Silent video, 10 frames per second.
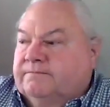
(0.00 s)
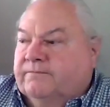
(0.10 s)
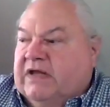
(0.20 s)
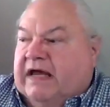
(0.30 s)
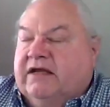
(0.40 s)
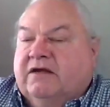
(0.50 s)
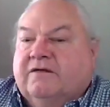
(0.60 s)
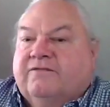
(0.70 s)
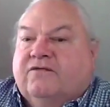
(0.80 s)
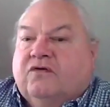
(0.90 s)
thank
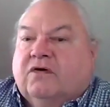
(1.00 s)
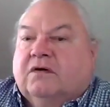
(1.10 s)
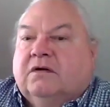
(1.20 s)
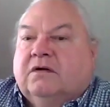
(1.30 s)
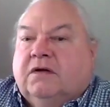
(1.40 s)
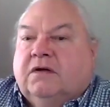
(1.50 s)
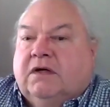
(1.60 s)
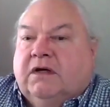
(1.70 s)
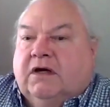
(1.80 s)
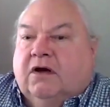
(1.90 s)
you for
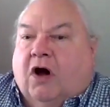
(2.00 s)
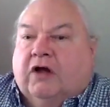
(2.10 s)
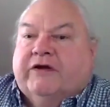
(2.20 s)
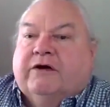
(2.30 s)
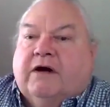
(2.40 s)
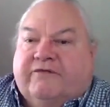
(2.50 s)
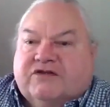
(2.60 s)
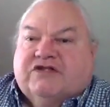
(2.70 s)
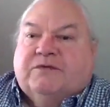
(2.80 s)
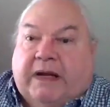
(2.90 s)
all your
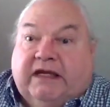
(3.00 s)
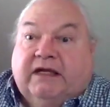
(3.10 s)
efforts in making